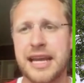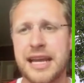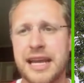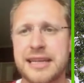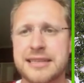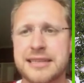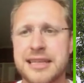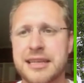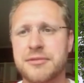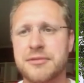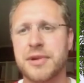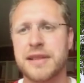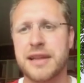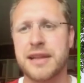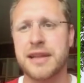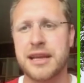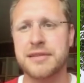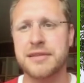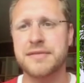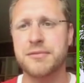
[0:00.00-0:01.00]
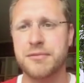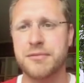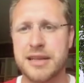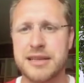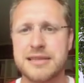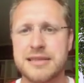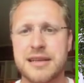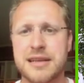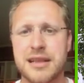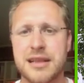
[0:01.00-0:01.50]
18, when
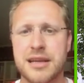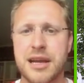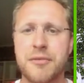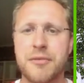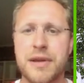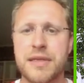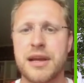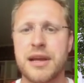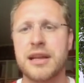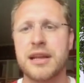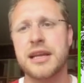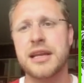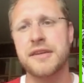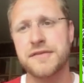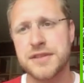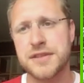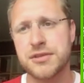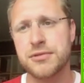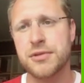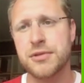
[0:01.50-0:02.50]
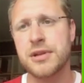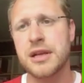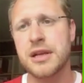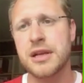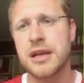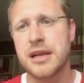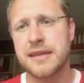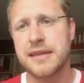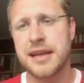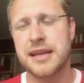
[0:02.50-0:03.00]
it's clear when they leave school,
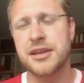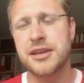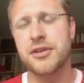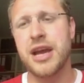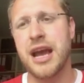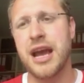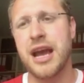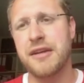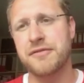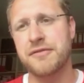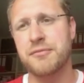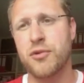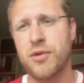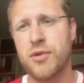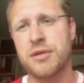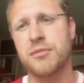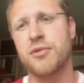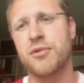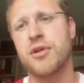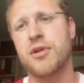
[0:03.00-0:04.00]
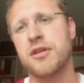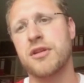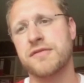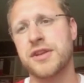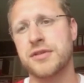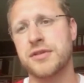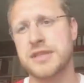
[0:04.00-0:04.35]
then you have more and more of those